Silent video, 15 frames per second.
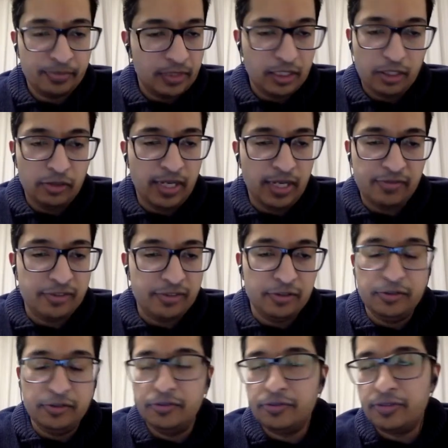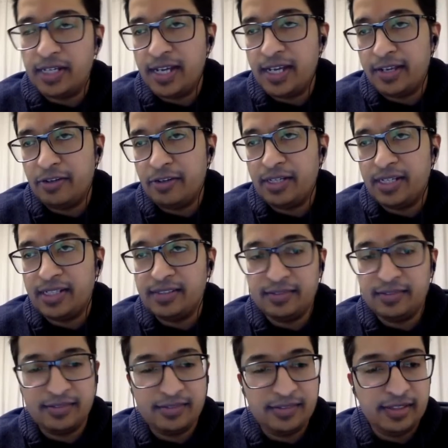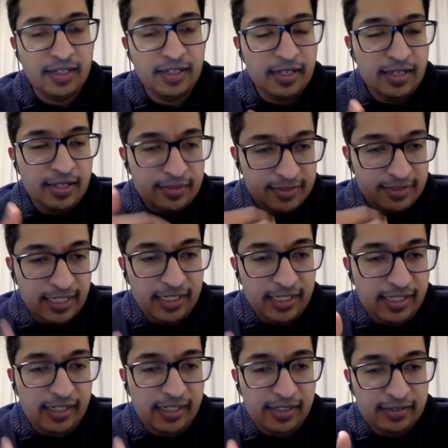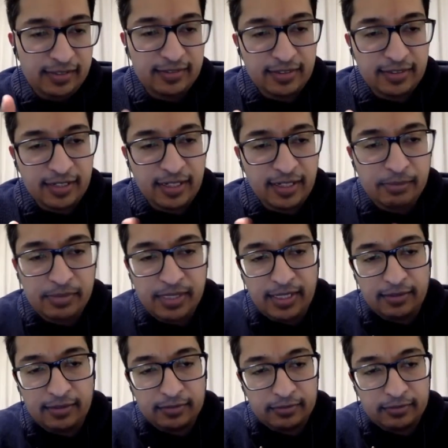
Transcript: you have to rely on others. Sunny is the time that,